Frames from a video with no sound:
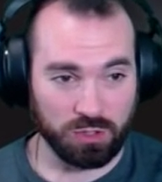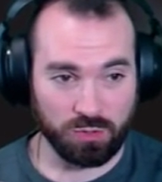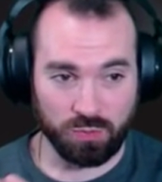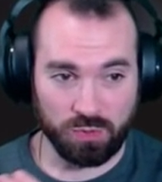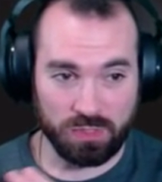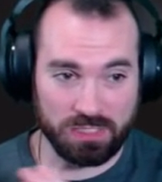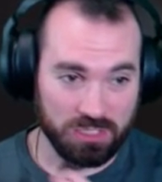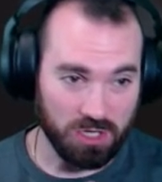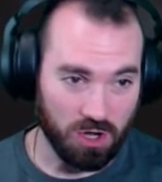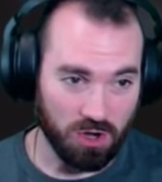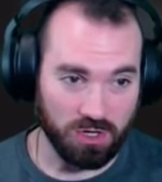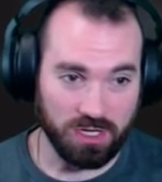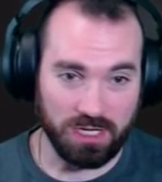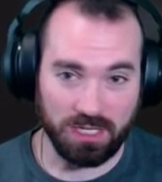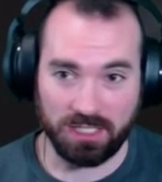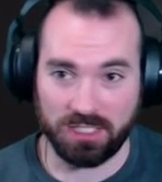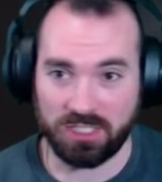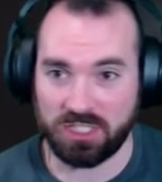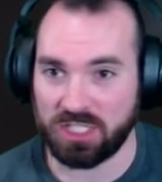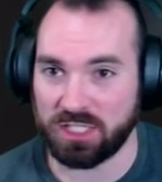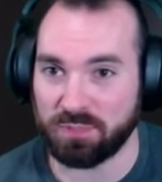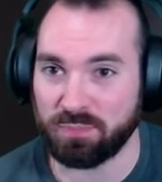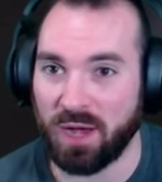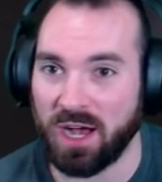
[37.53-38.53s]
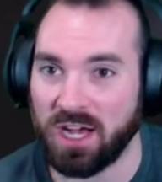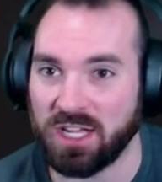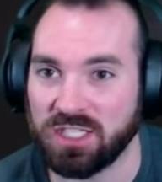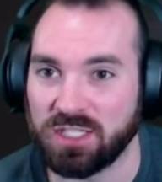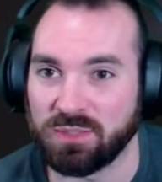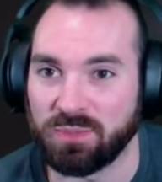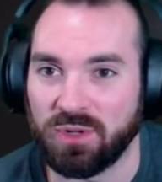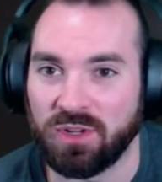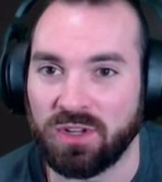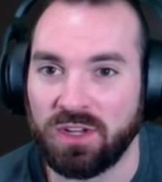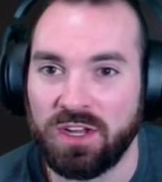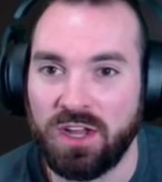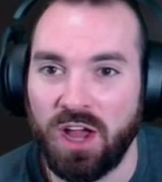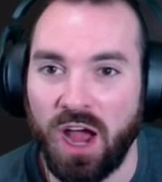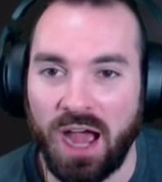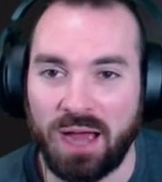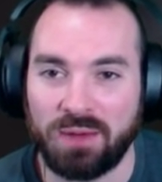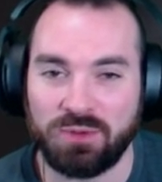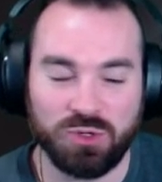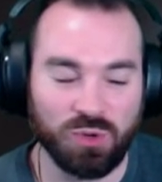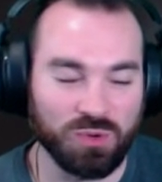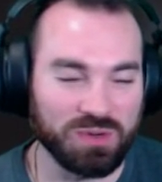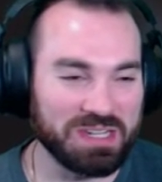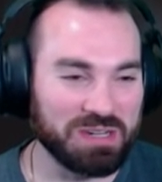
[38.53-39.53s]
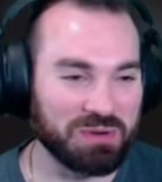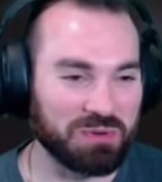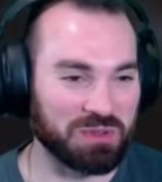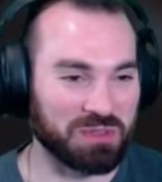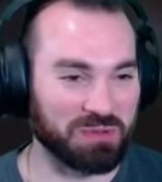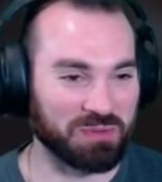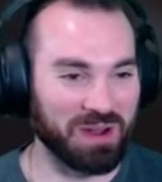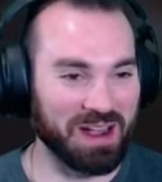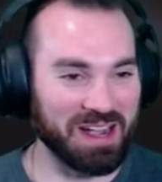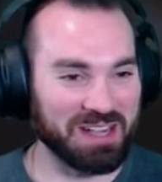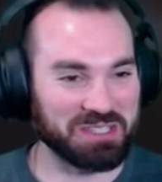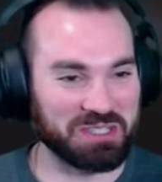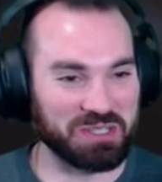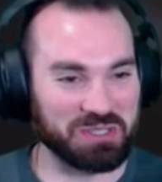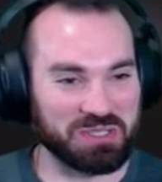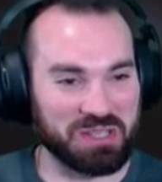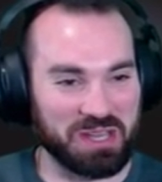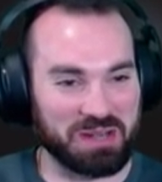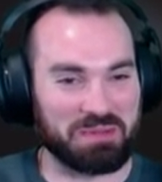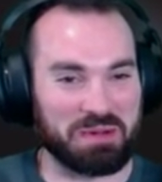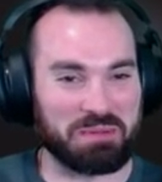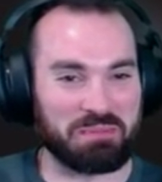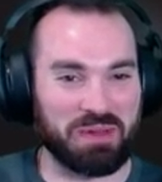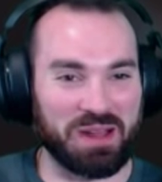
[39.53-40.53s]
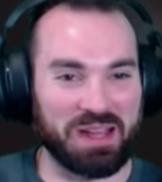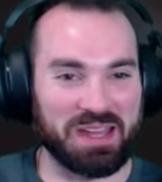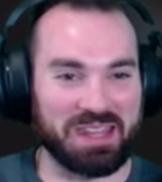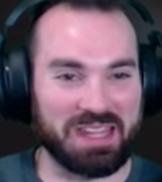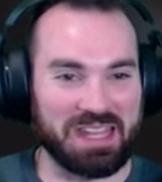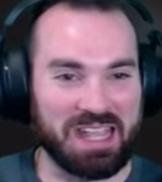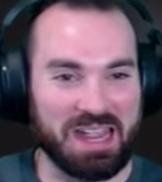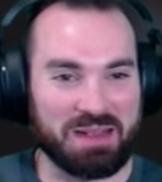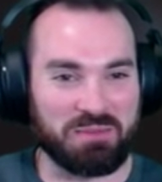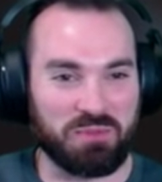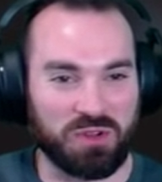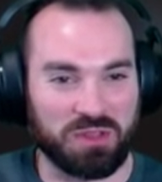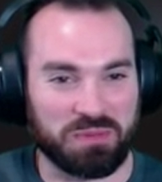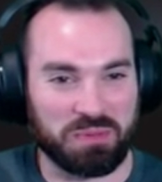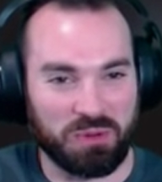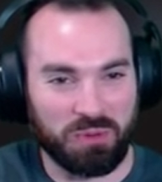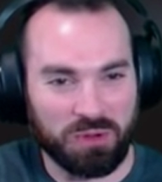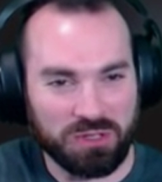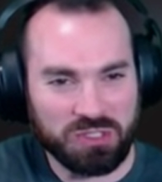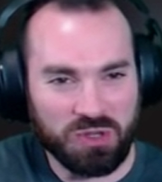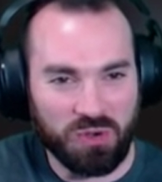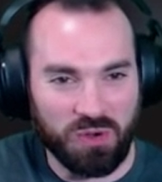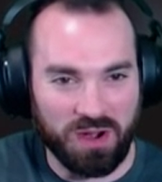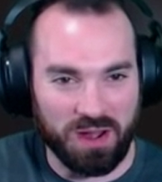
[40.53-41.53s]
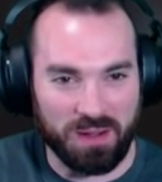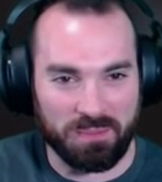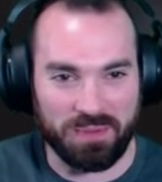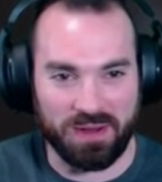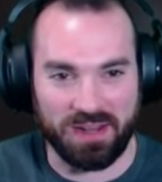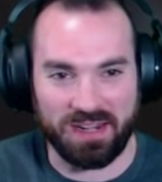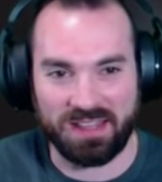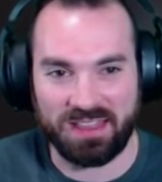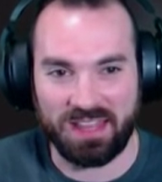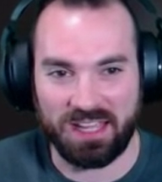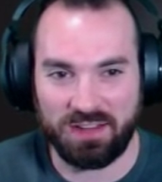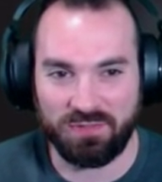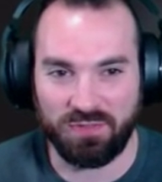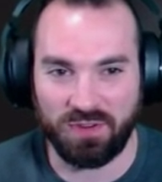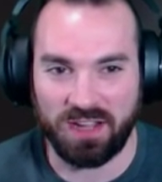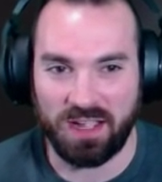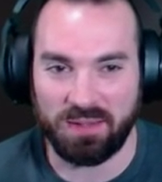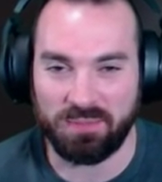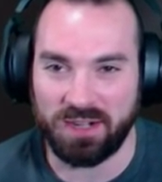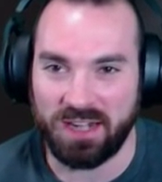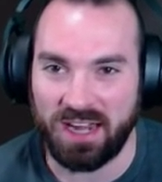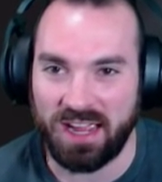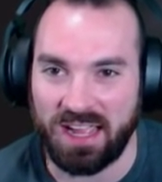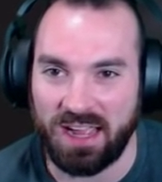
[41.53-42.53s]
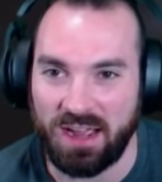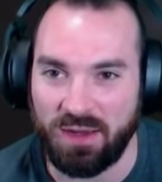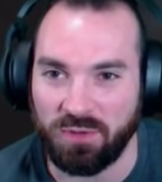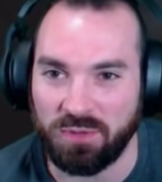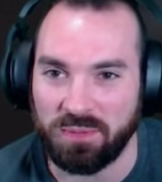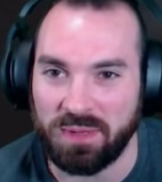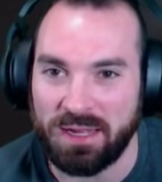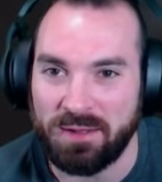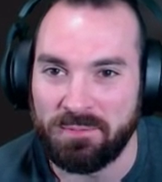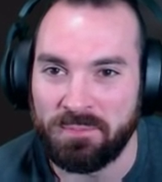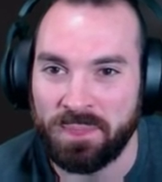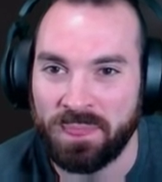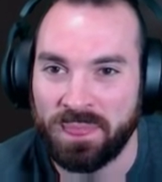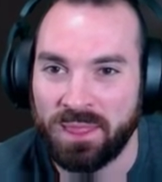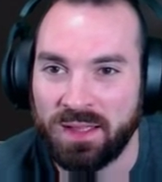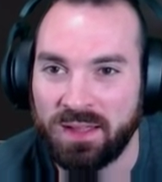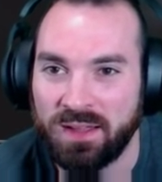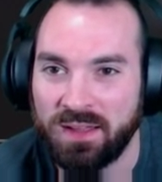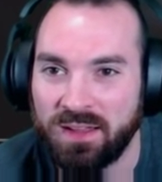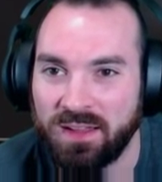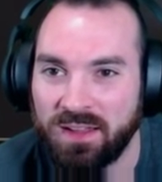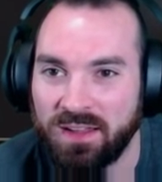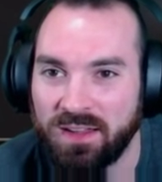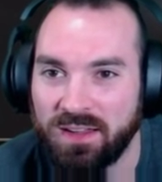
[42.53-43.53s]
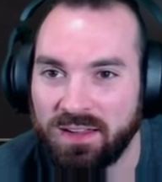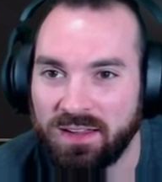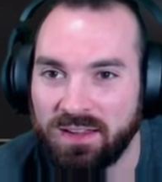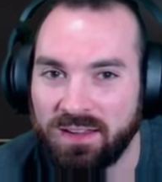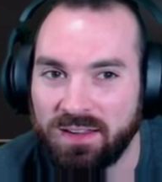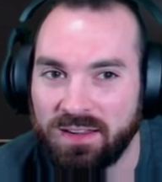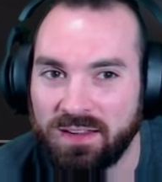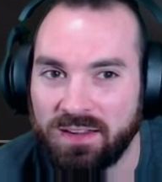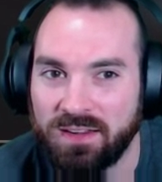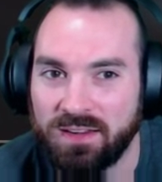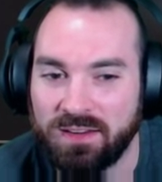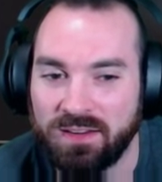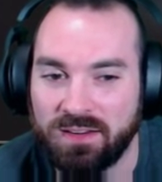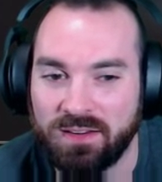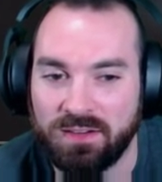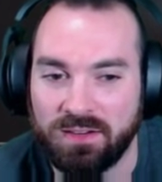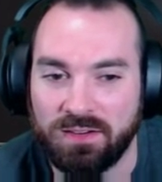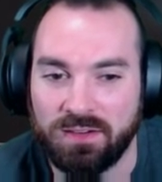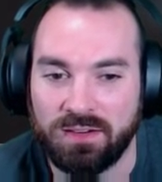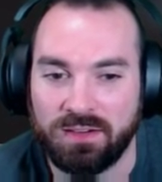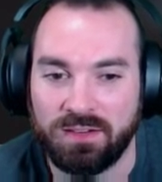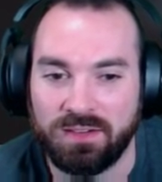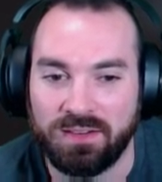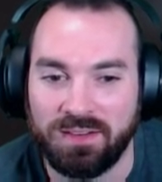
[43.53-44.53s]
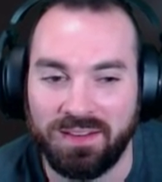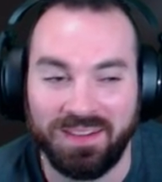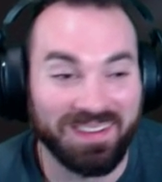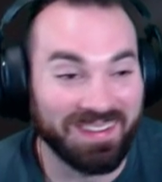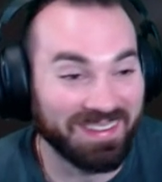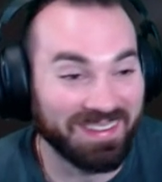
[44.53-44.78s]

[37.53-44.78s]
redonkulous as possible. I'm joined here with Rex, who's going to be playing the game with me. What's going on, buddy? Thank you for coming to hang out with me. What's up?